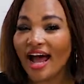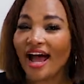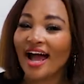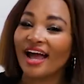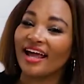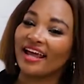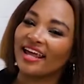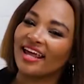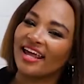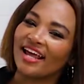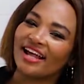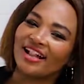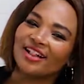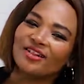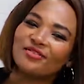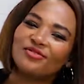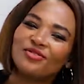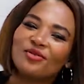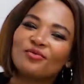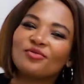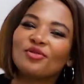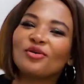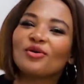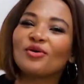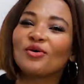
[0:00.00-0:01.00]
I hail
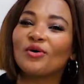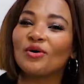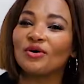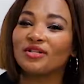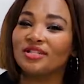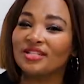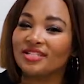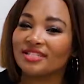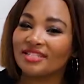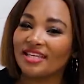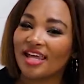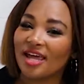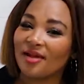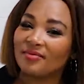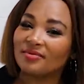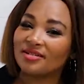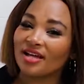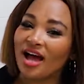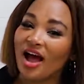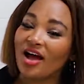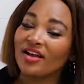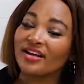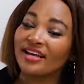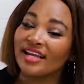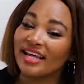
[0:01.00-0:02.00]
from the gorgeous Cape
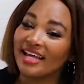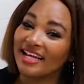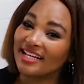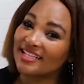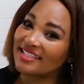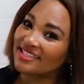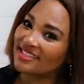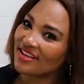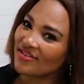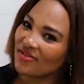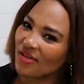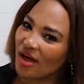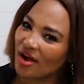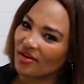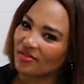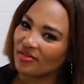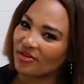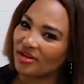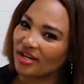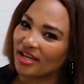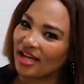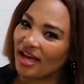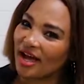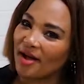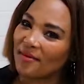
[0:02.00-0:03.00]
Town in South
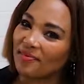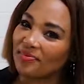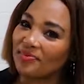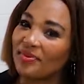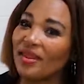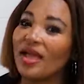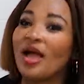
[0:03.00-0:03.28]
Africa.